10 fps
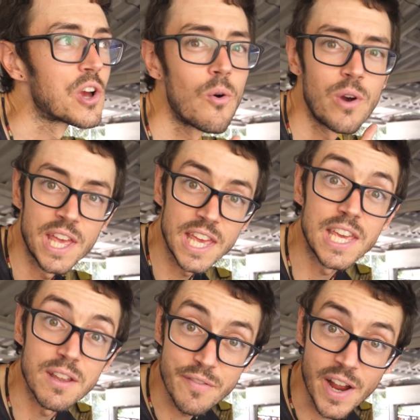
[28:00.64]
ago.
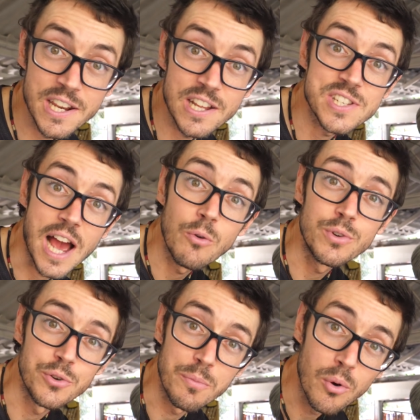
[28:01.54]
He invited us out
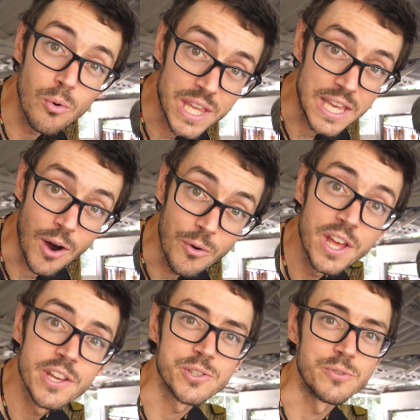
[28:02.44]
to Phu Kiaw,
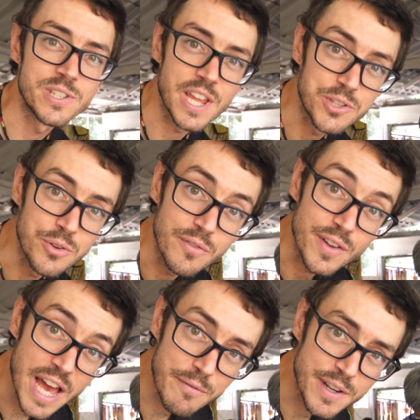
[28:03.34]
so stay tuned
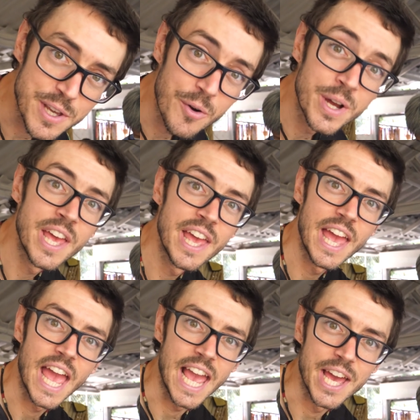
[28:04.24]
for that video.
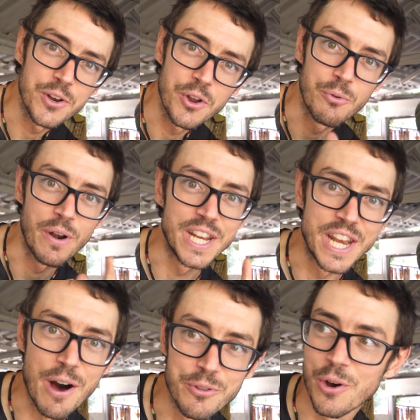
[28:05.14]
And right
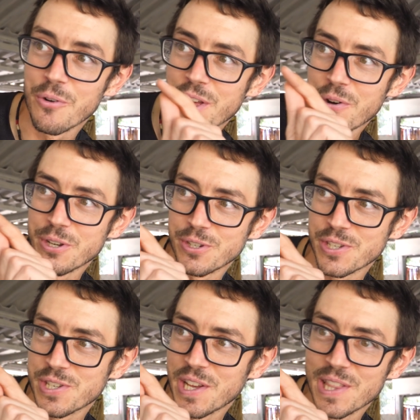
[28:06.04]
now, though,
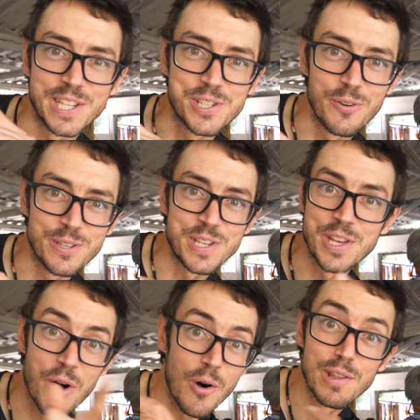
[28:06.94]
just let's go
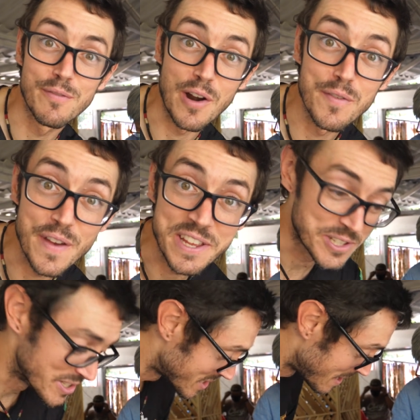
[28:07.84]
see all of our
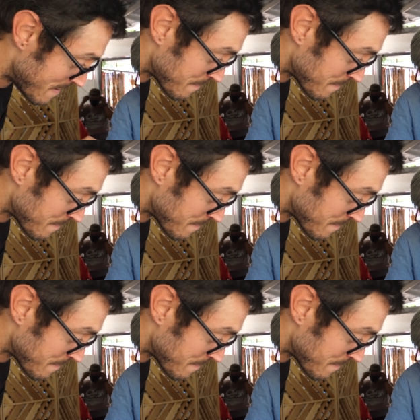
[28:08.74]
faces